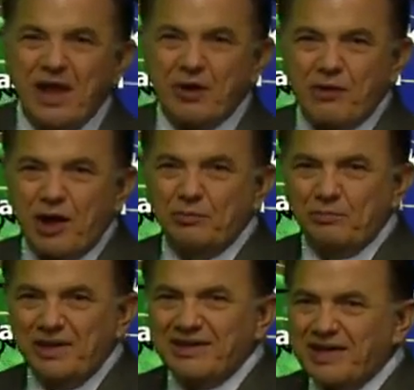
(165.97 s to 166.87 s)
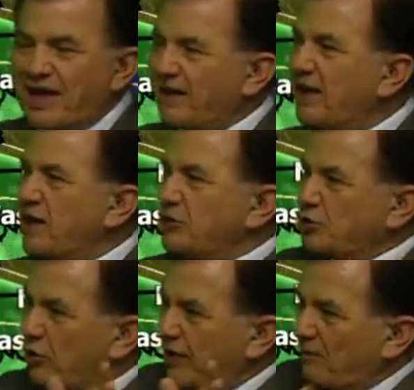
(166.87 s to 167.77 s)
around midnight
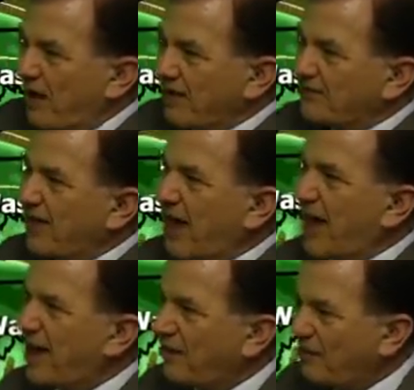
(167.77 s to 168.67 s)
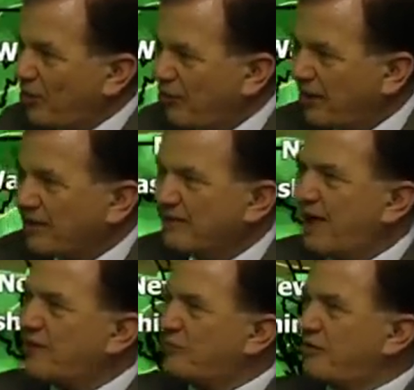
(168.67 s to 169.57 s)
so that by Saturday morning,
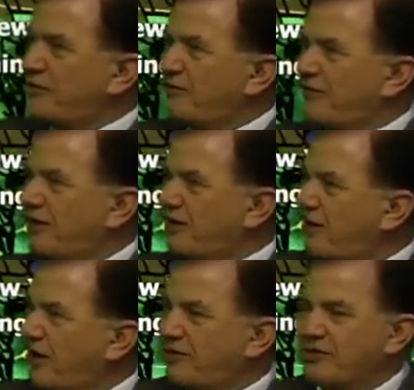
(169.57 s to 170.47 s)
that's when you're going to feel all the